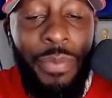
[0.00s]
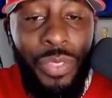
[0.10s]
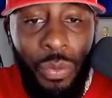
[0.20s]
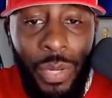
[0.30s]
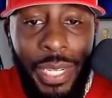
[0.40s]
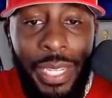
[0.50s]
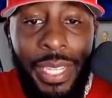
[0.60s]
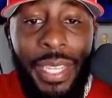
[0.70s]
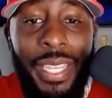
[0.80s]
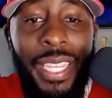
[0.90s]
three,
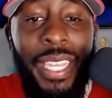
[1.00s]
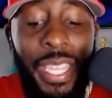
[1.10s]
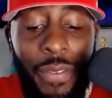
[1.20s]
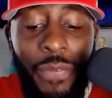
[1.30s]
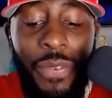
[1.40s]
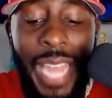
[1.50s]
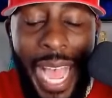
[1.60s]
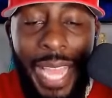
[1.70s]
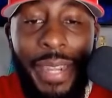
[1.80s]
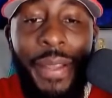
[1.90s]
if
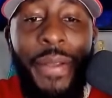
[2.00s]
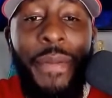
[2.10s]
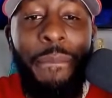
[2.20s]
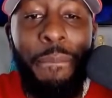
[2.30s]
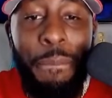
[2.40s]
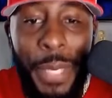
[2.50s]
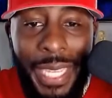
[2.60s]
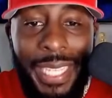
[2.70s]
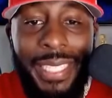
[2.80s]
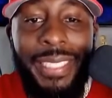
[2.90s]
not
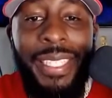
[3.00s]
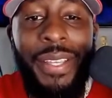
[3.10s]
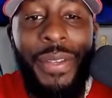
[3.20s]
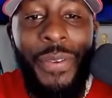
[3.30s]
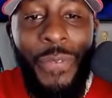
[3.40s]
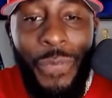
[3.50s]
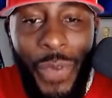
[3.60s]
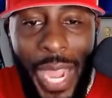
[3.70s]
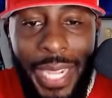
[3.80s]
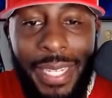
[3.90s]
biggest
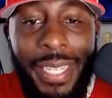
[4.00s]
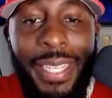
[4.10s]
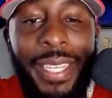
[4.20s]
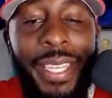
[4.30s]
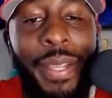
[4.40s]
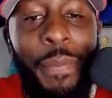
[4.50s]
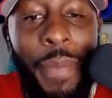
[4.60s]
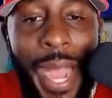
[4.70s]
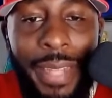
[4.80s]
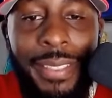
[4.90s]
fight in
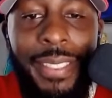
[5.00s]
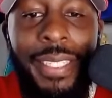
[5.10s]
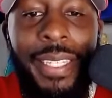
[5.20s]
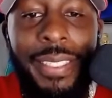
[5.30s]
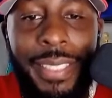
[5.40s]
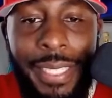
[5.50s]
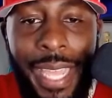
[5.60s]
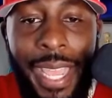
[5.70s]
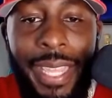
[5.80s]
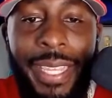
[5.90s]
boxing
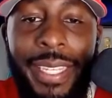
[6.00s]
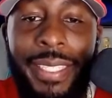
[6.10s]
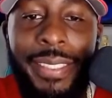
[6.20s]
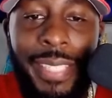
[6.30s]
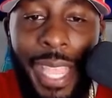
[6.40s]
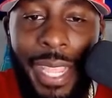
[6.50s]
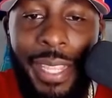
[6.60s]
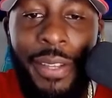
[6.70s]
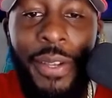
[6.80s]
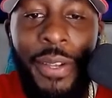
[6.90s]
today.
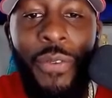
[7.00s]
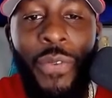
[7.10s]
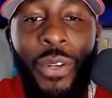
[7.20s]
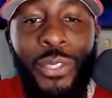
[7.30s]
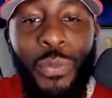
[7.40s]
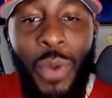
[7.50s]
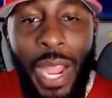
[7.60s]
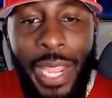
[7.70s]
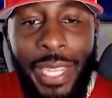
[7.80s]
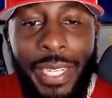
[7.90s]
Tank versus
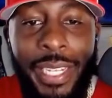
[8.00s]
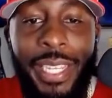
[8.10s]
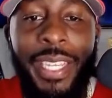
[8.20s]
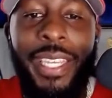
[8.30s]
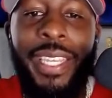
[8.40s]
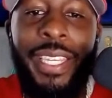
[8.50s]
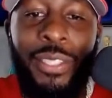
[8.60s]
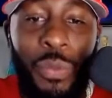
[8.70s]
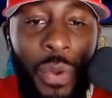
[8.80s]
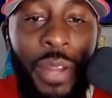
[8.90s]
Ryan
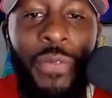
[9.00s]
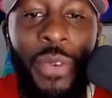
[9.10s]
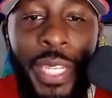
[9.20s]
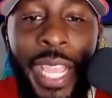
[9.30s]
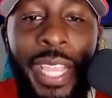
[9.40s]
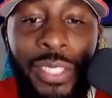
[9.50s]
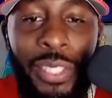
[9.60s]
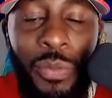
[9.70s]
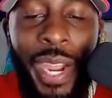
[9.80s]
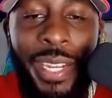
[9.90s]
is one for the
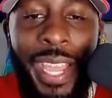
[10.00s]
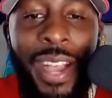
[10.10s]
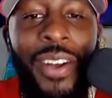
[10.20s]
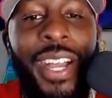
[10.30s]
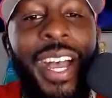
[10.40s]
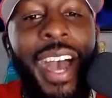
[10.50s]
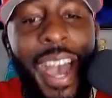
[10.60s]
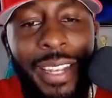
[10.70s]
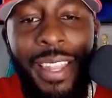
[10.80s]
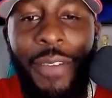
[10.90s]
ages right now.
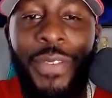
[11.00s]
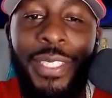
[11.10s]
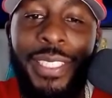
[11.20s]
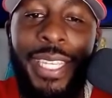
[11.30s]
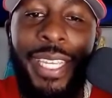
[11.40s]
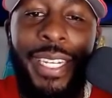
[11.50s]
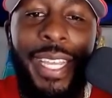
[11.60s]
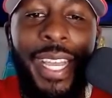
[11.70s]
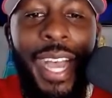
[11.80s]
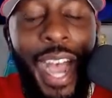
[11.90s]
I love to see it.
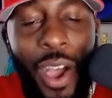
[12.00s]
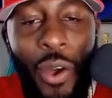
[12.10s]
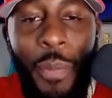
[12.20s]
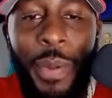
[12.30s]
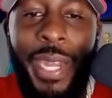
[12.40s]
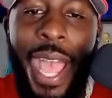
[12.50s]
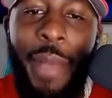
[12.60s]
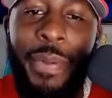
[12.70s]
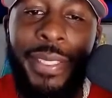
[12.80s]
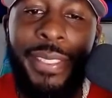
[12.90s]
I hope it
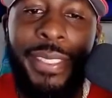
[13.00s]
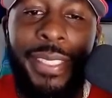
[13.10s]
happens.